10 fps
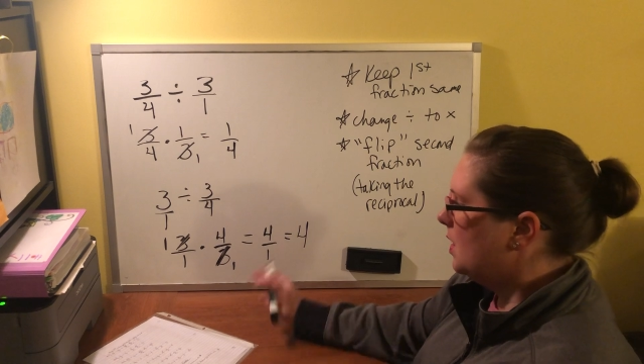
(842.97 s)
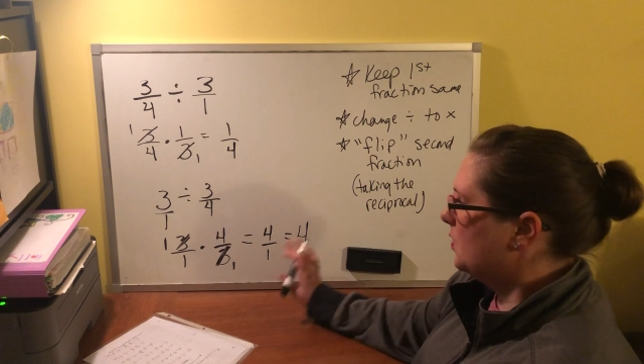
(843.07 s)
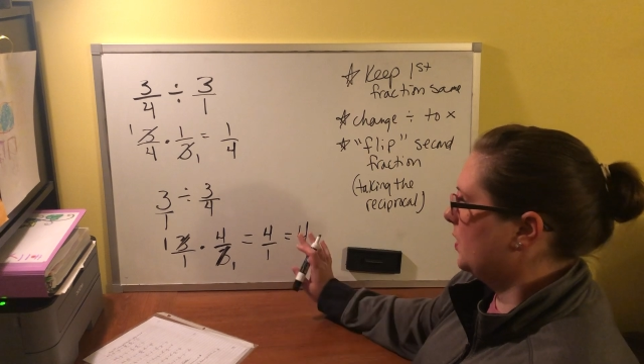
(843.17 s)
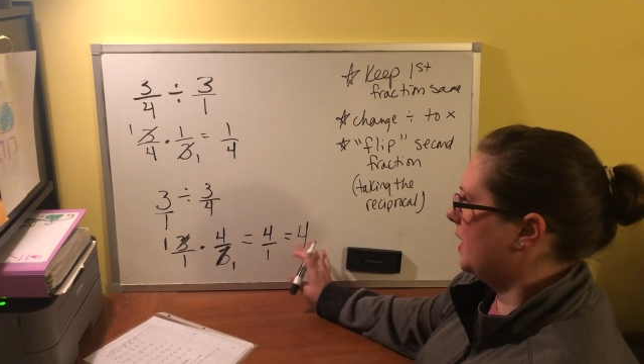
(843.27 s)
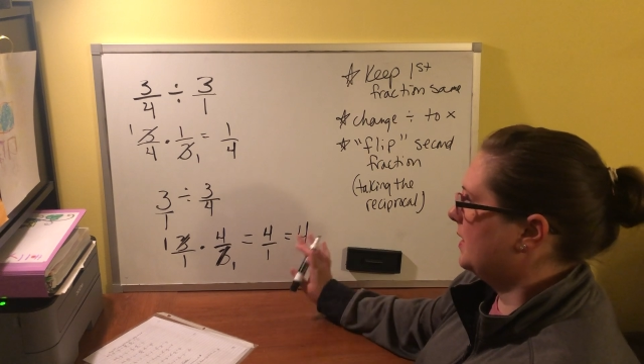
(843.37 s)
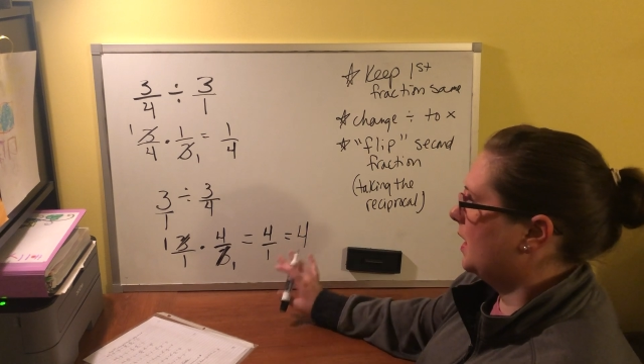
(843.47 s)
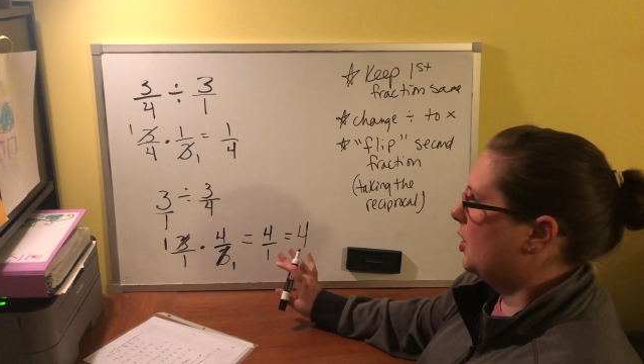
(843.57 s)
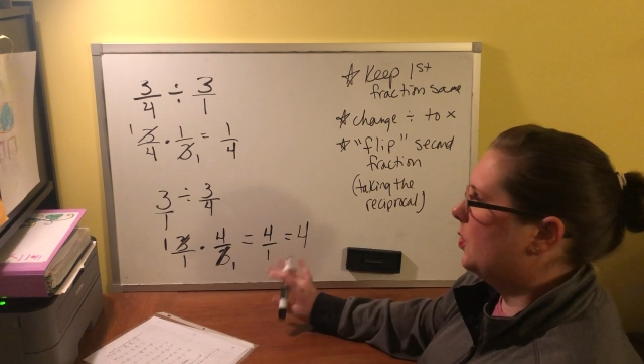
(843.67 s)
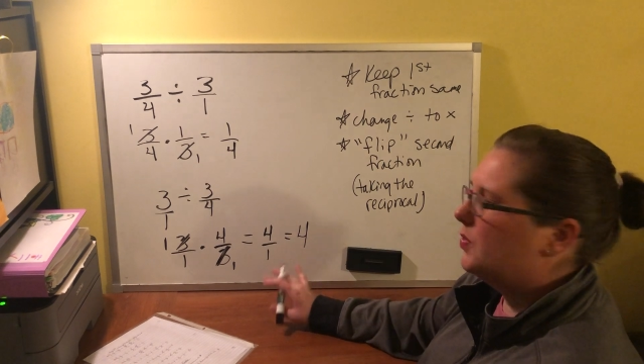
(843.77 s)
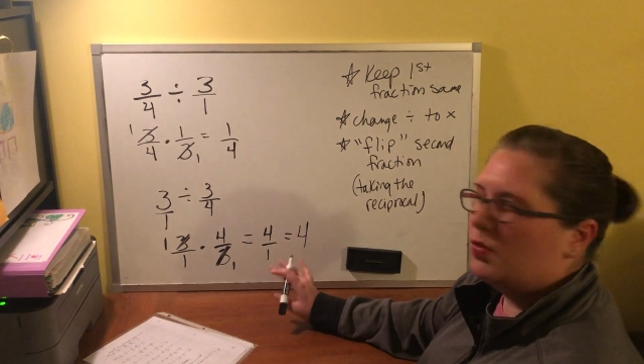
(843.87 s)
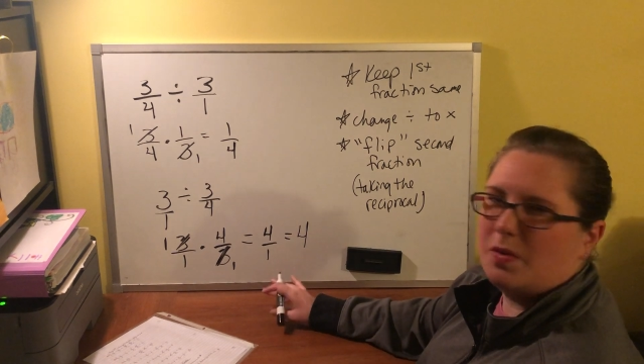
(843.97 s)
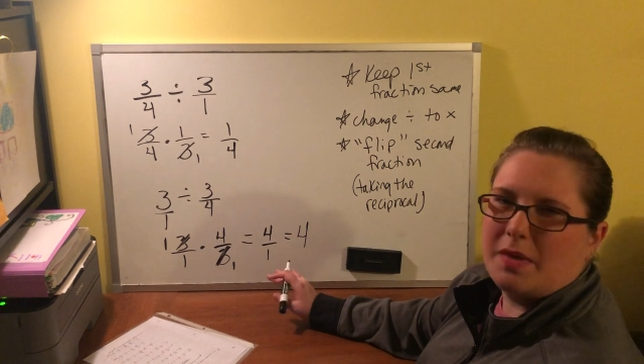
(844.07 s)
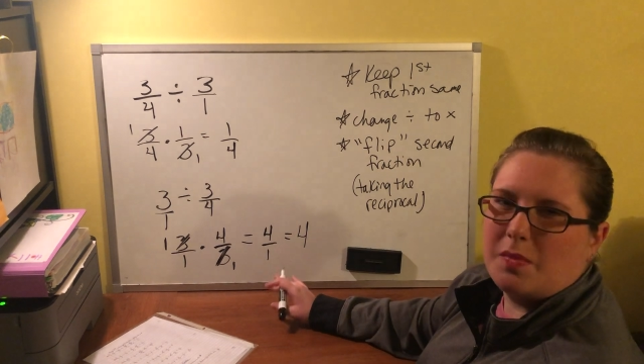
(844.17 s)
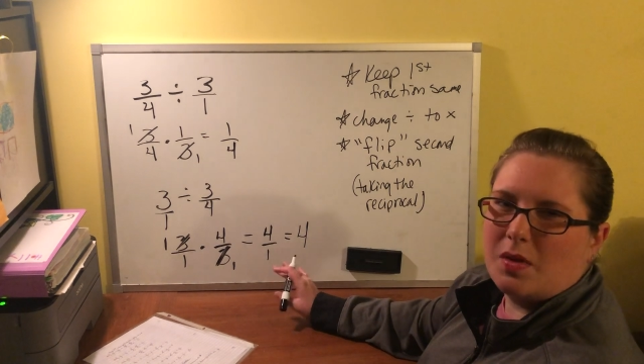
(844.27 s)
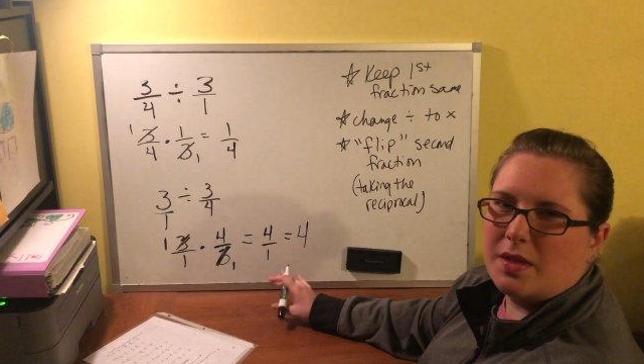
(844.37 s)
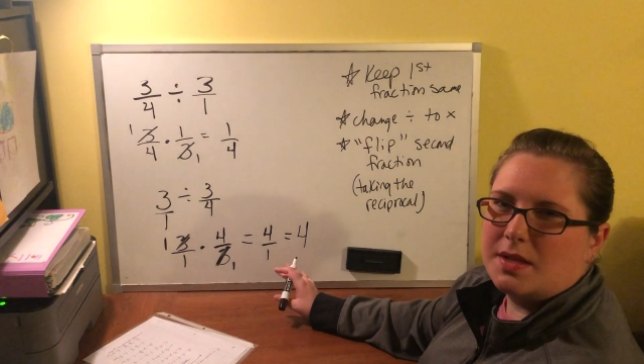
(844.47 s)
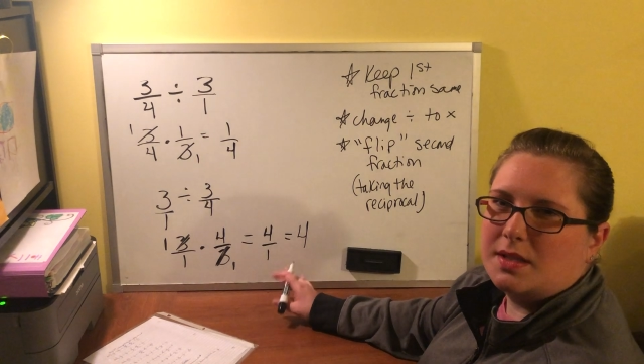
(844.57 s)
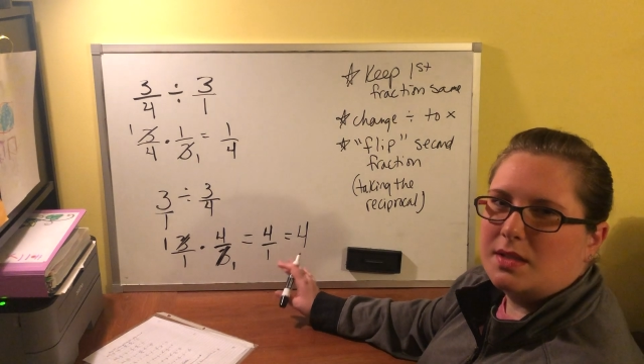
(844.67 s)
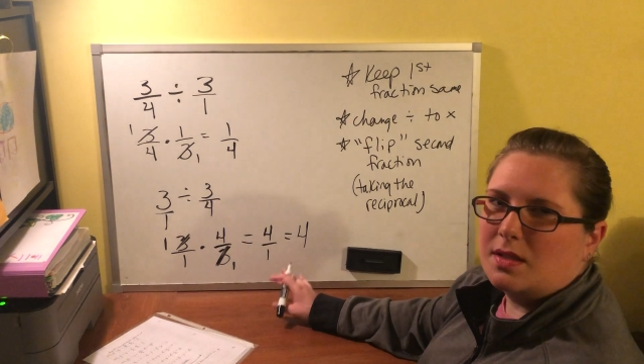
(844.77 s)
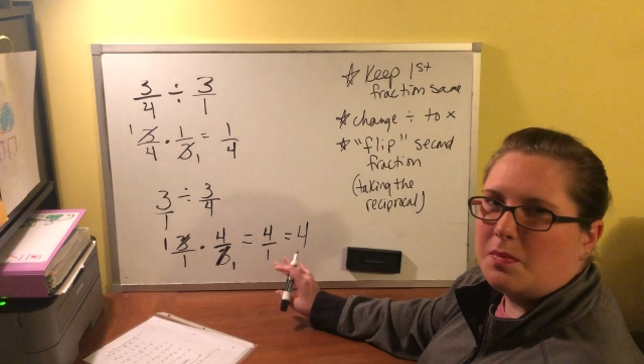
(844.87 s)
So like I said, I hope you remember this
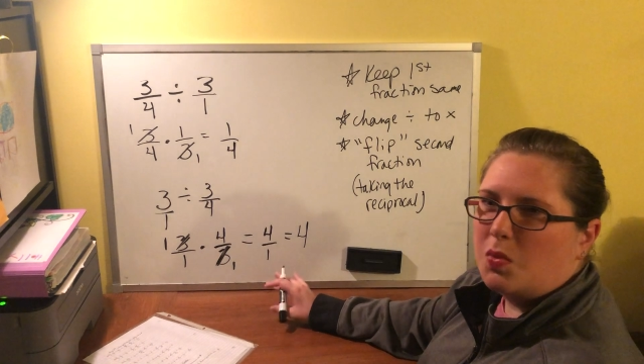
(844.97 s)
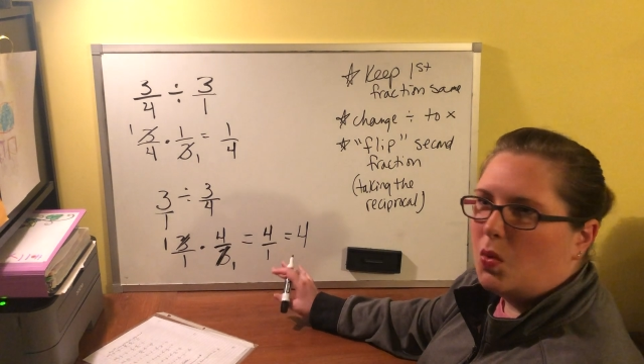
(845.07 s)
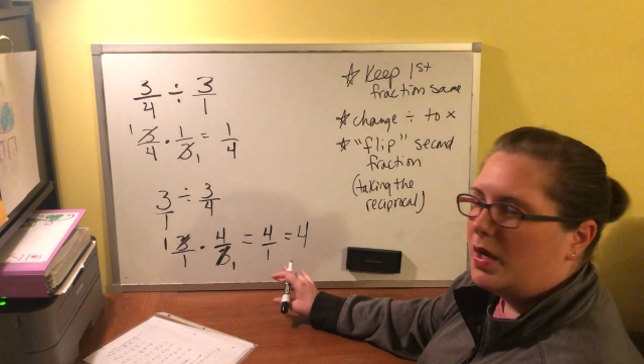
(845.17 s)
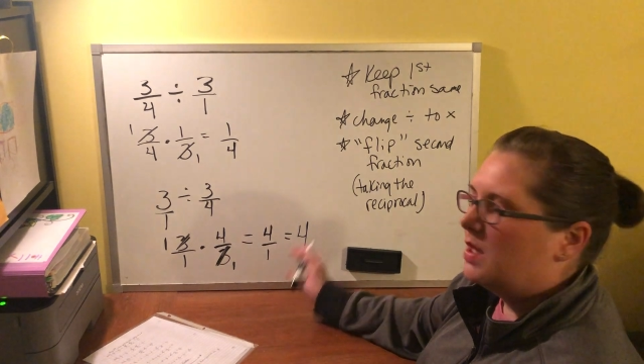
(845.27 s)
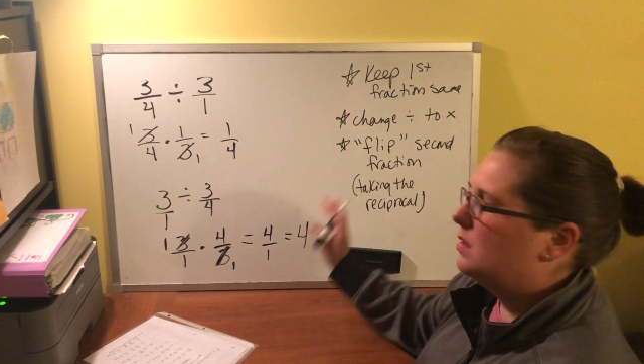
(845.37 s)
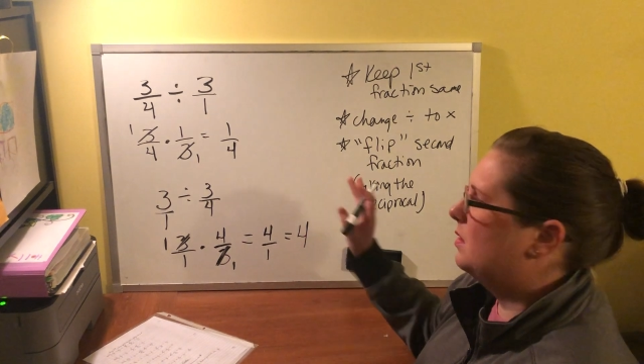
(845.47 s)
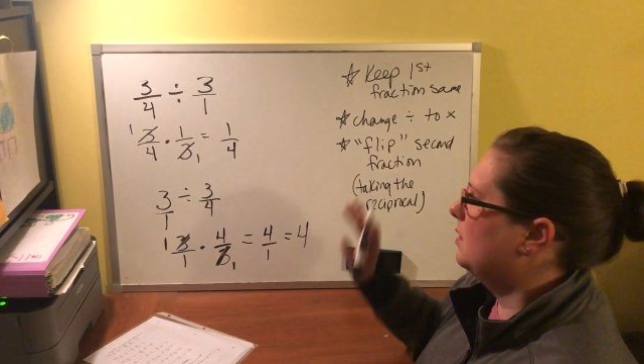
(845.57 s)
at some point,